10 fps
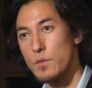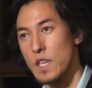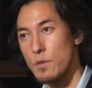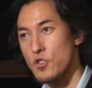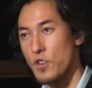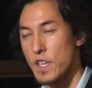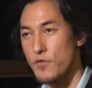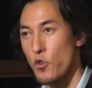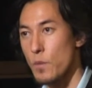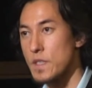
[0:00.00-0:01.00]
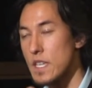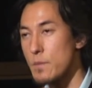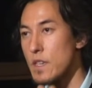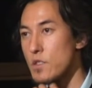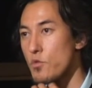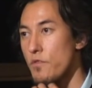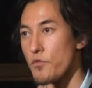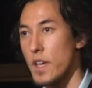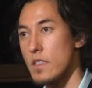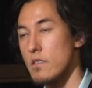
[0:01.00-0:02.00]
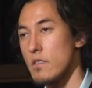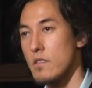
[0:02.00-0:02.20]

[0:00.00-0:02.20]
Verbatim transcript: was able to transform his enemy into a friend.